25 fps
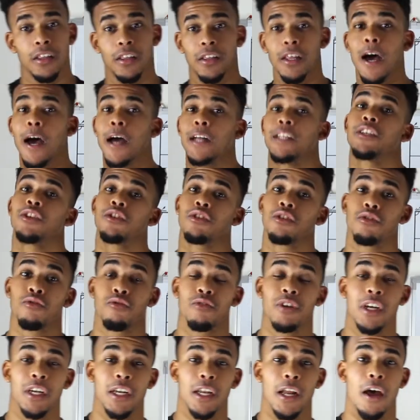That's
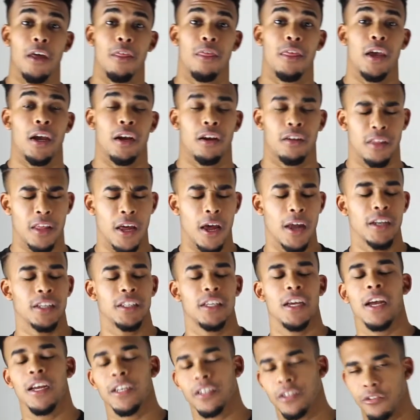3 nothing. Then
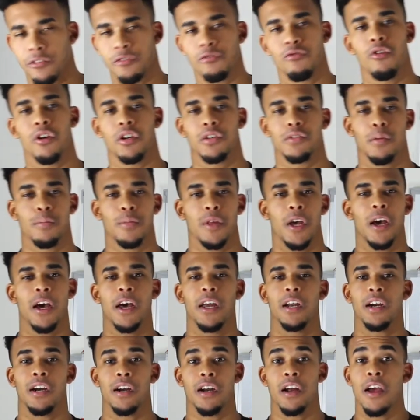Tainter scores from the
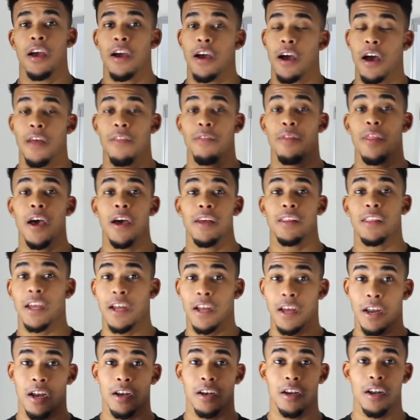header, and then they
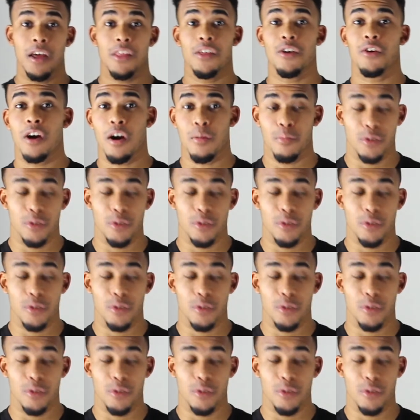get another